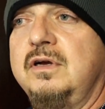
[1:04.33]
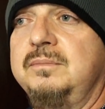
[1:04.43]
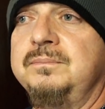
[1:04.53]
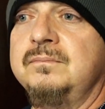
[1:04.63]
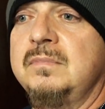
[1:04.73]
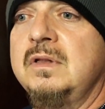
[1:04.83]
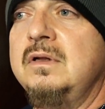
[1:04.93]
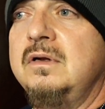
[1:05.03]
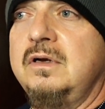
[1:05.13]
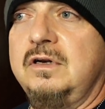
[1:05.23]
um,
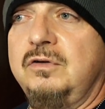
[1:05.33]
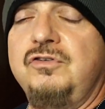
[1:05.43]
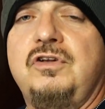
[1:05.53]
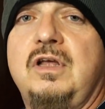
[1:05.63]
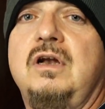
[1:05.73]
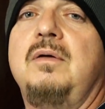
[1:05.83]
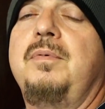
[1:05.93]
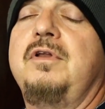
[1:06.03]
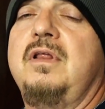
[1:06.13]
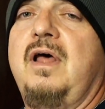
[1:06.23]
you know, just to get
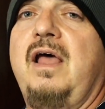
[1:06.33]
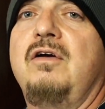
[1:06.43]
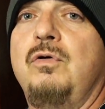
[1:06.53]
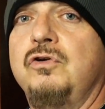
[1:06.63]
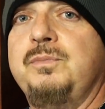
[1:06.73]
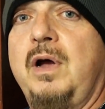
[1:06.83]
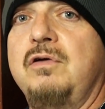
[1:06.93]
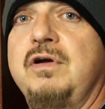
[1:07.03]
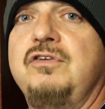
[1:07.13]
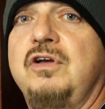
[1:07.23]
up into the higher
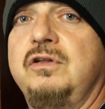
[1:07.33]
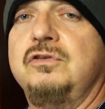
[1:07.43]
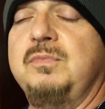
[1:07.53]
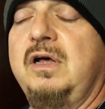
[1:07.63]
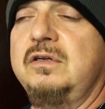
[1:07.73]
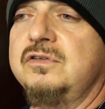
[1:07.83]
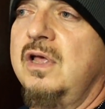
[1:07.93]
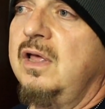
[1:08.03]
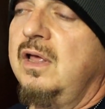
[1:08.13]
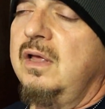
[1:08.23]
horsepower range on those models.
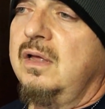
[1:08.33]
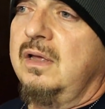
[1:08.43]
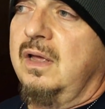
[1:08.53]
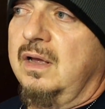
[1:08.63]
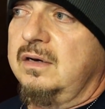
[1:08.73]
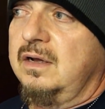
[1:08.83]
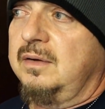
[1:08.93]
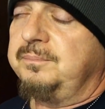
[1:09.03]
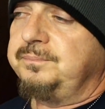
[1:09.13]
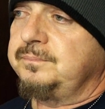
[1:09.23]
And
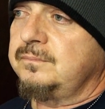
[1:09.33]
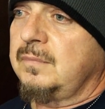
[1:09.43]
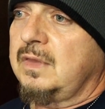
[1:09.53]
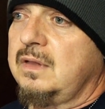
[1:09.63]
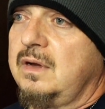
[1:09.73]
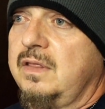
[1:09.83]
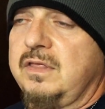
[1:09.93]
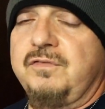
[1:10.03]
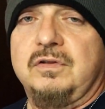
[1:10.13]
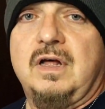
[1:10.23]
um, I
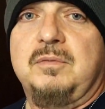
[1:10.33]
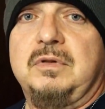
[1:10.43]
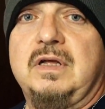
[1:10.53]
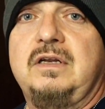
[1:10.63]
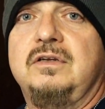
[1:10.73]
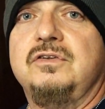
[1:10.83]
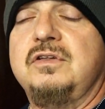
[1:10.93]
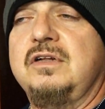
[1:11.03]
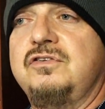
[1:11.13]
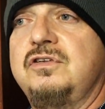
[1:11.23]
think for a lot of millennials,
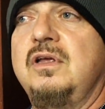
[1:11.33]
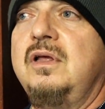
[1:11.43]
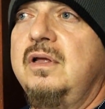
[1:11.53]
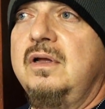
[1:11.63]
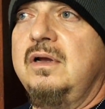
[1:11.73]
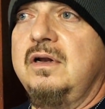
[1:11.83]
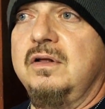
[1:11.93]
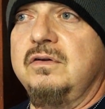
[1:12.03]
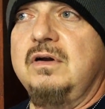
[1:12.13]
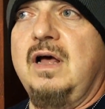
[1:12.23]
that's you
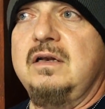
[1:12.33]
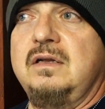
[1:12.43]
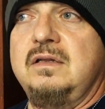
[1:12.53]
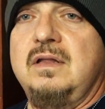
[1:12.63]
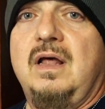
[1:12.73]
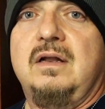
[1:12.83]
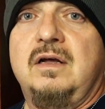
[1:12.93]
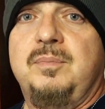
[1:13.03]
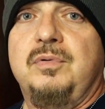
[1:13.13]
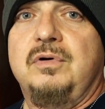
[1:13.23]
know they're not in that
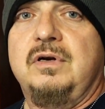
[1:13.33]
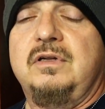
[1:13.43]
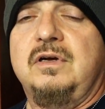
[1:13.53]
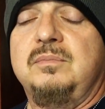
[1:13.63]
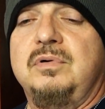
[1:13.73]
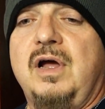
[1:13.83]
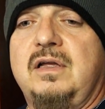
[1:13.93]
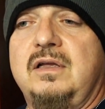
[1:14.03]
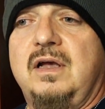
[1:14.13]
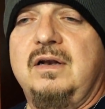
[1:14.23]
upper income
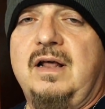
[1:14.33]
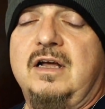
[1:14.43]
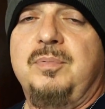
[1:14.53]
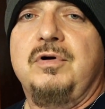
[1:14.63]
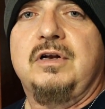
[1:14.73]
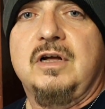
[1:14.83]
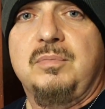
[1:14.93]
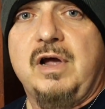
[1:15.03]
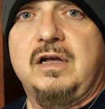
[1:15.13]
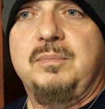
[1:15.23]
bracket yet not upper income
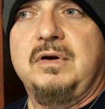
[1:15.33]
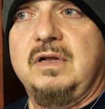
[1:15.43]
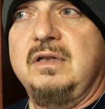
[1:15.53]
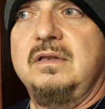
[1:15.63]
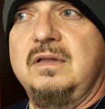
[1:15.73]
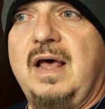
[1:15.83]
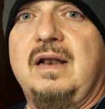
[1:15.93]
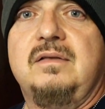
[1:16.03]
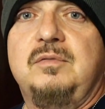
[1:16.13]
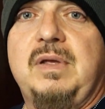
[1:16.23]
bracket but in that
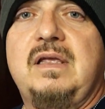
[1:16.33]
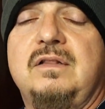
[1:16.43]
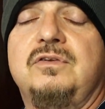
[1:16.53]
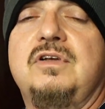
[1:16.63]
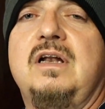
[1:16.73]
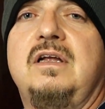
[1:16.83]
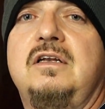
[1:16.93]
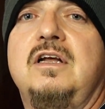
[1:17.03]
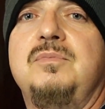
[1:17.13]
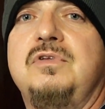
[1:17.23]
in making those kind of
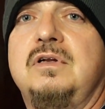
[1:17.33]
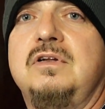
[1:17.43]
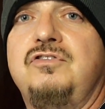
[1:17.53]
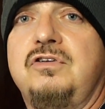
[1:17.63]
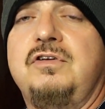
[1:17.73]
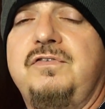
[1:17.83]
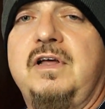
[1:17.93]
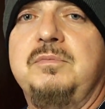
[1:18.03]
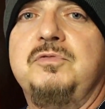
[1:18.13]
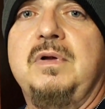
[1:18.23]
incomes that can justify
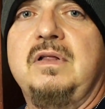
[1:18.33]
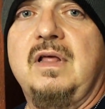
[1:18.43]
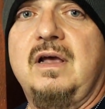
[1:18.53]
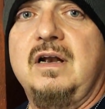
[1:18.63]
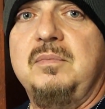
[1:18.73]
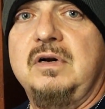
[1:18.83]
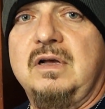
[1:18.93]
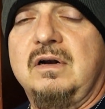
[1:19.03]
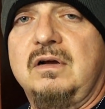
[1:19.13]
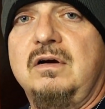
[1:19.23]
them spending that kind of money
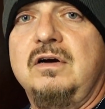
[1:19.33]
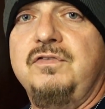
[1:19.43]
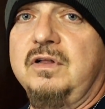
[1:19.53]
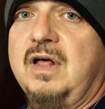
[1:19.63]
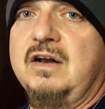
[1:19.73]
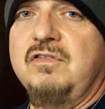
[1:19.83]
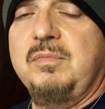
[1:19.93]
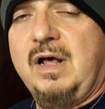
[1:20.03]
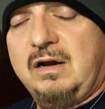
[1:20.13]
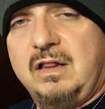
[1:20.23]
on a car for a lot of them
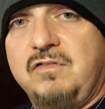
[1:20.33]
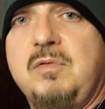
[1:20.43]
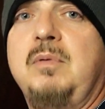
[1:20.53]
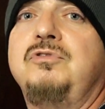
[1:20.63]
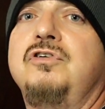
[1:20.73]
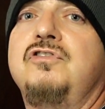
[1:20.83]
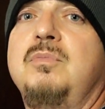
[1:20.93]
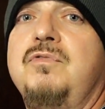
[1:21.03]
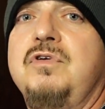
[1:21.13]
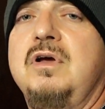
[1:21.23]
not all of them i'm sure
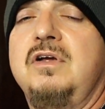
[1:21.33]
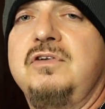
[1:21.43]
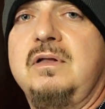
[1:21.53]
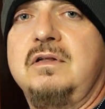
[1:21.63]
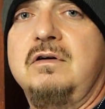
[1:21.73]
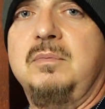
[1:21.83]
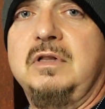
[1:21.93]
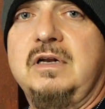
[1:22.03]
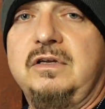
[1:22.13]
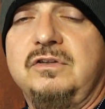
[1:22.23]
some of you guys out there are
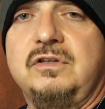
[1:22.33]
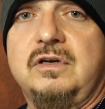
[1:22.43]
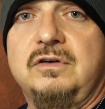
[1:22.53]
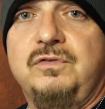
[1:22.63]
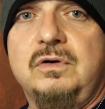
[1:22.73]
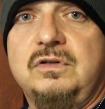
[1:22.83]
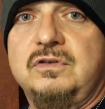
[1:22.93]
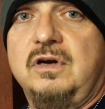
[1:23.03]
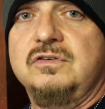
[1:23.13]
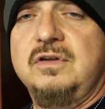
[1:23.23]
millennials that can afford these
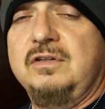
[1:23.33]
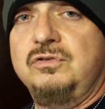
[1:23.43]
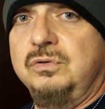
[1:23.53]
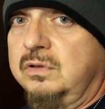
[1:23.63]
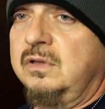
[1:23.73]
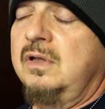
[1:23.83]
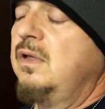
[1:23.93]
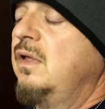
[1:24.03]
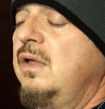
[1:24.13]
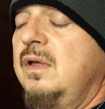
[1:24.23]
cars and that's cool
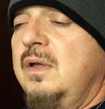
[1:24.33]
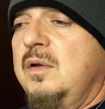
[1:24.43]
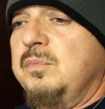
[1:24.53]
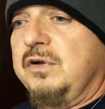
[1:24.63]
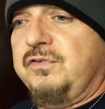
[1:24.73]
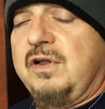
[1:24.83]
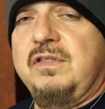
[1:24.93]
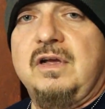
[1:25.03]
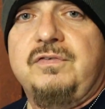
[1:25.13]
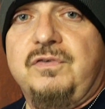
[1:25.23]
but for i
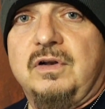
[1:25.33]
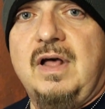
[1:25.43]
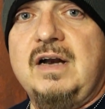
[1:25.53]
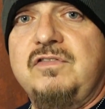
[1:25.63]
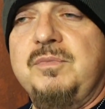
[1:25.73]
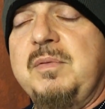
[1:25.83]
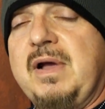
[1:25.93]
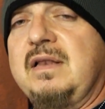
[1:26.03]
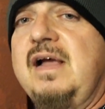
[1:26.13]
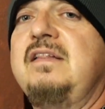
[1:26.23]
think for a lot of them they
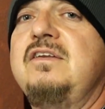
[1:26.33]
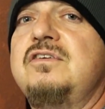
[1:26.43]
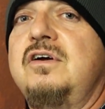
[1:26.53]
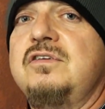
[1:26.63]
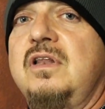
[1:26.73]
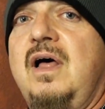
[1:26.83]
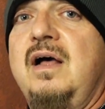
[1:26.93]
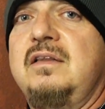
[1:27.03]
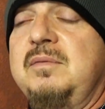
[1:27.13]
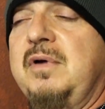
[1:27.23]
might like these cars a
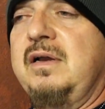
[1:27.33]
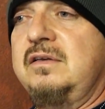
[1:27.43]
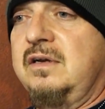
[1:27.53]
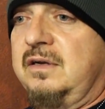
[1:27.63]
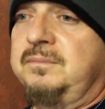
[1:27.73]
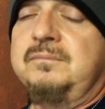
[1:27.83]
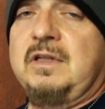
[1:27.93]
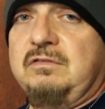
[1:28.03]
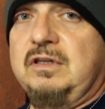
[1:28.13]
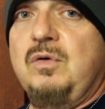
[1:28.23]
lot they might uh,
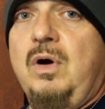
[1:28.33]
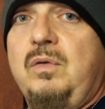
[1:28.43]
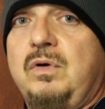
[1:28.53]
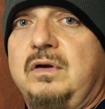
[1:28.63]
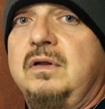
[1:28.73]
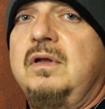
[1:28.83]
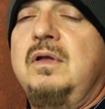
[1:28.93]
really want one